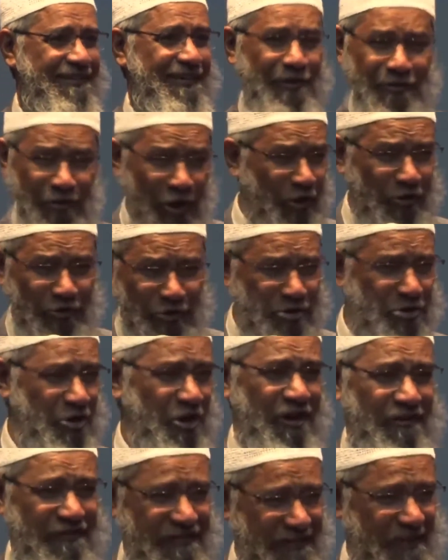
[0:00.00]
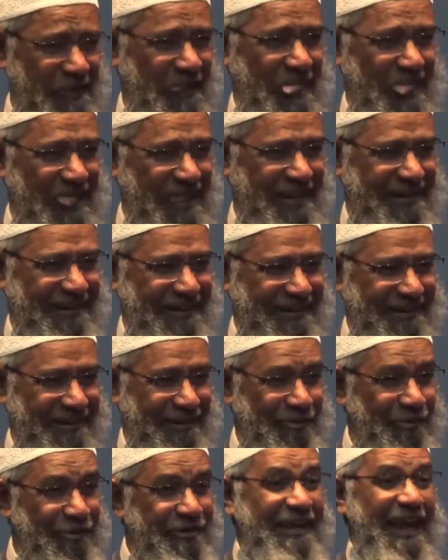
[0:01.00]
not to show off,
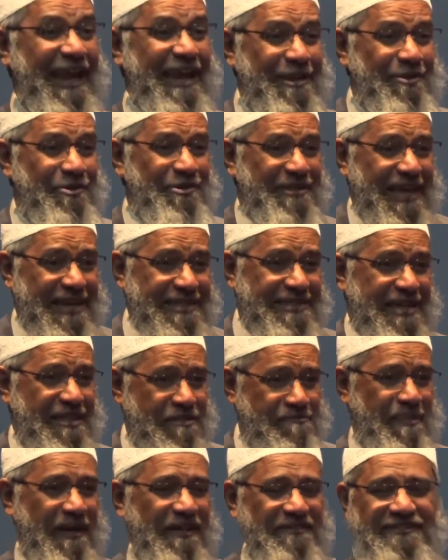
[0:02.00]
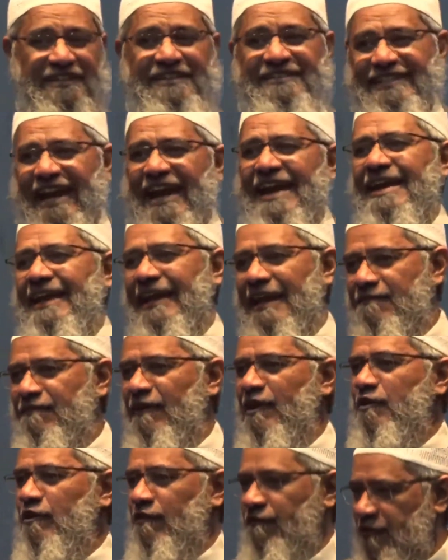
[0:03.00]
to tell you that this person standing in
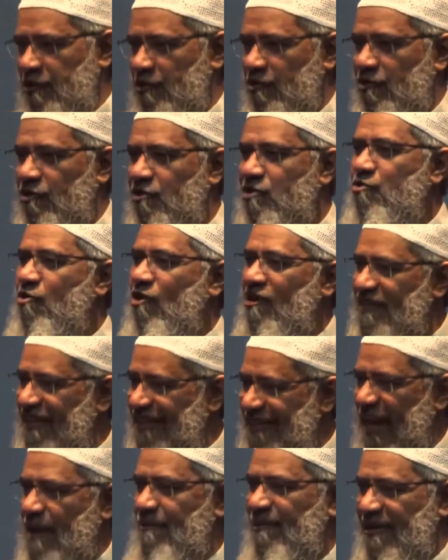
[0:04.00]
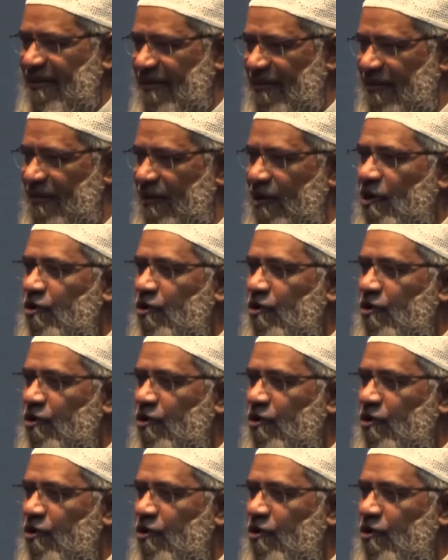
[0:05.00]
front of you, who was a stammerer,